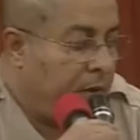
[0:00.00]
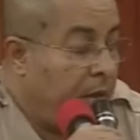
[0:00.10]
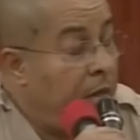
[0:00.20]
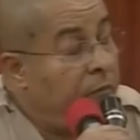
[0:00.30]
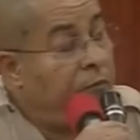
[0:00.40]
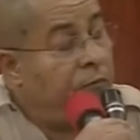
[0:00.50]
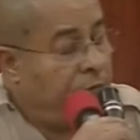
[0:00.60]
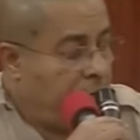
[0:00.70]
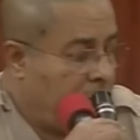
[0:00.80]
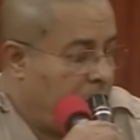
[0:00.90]
If
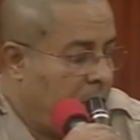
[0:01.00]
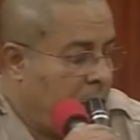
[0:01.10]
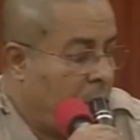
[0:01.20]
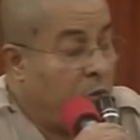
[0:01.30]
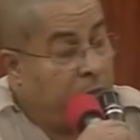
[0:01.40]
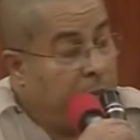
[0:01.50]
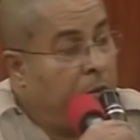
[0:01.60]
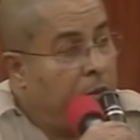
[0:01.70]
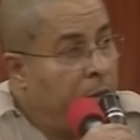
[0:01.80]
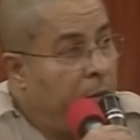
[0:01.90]
those
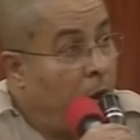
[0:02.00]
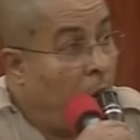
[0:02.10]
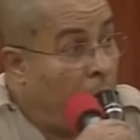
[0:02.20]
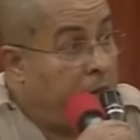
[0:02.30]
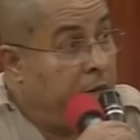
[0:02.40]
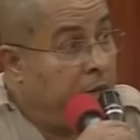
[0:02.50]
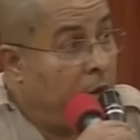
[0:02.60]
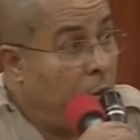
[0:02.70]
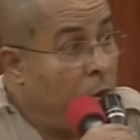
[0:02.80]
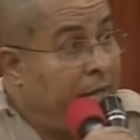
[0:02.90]
people, they were hoarding
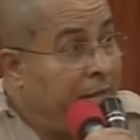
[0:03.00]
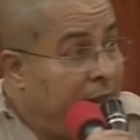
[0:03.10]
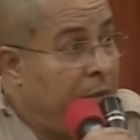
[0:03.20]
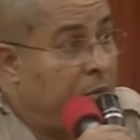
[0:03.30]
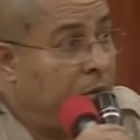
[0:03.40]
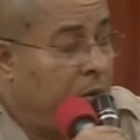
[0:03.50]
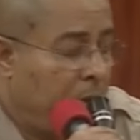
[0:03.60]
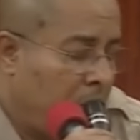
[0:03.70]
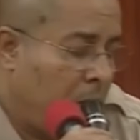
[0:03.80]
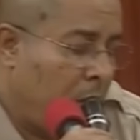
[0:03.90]
gold and diamond,
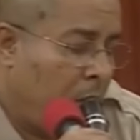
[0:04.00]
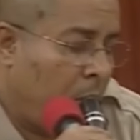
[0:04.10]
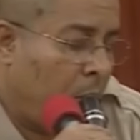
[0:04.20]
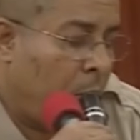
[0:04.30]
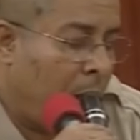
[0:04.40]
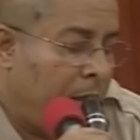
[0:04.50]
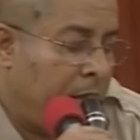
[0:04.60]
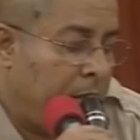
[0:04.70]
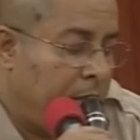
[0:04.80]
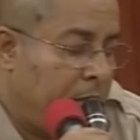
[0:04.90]

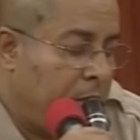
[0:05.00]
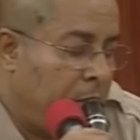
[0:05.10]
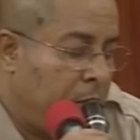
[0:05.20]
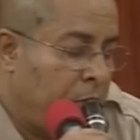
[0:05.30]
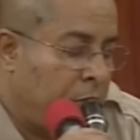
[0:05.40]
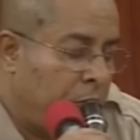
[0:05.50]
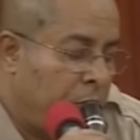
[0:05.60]
why should